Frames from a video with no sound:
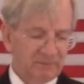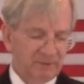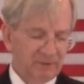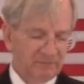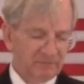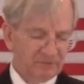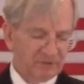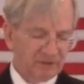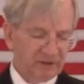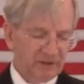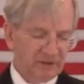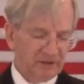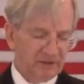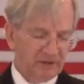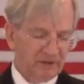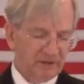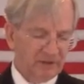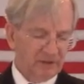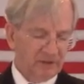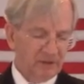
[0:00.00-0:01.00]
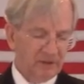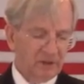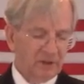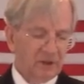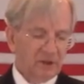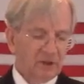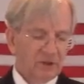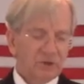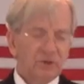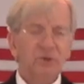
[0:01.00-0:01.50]
of sin.
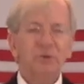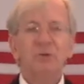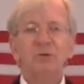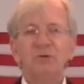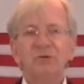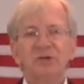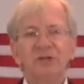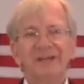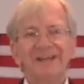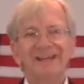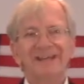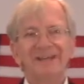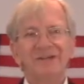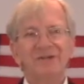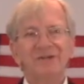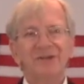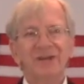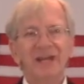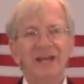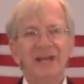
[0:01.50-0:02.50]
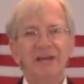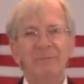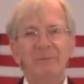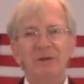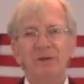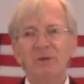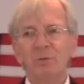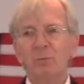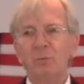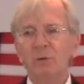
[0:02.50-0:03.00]
Using his name
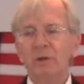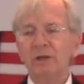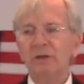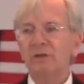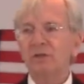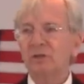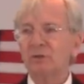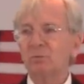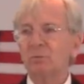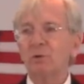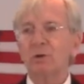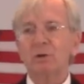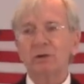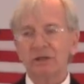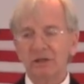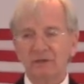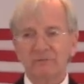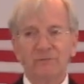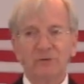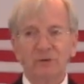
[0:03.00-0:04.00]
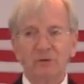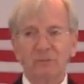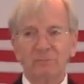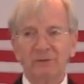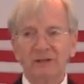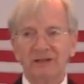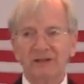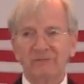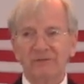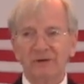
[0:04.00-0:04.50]
in this world, if you're a
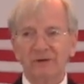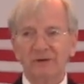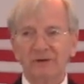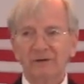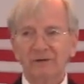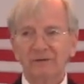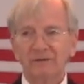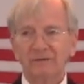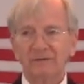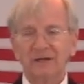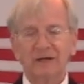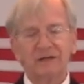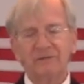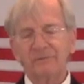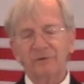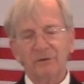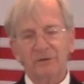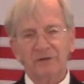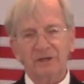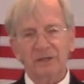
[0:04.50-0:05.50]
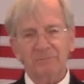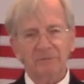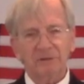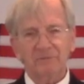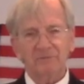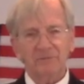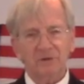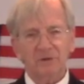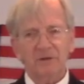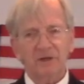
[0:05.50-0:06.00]
believer, not if you're a demon.
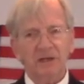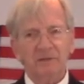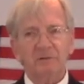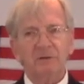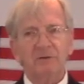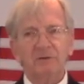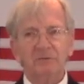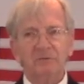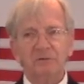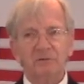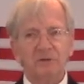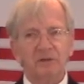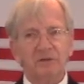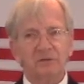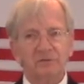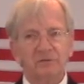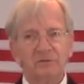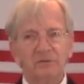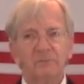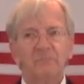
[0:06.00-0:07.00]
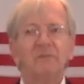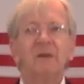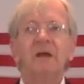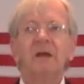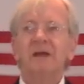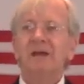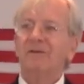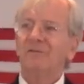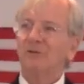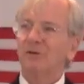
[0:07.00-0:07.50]
If you're a demon, don't do
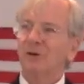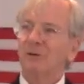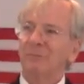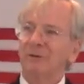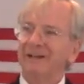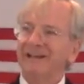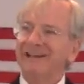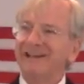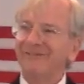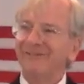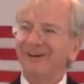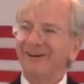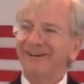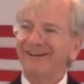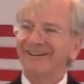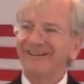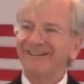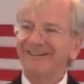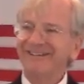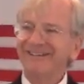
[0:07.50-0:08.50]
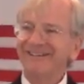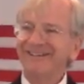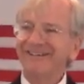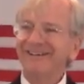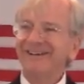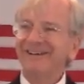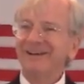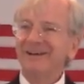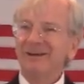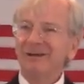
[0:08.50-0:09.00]
this. If you're a believer,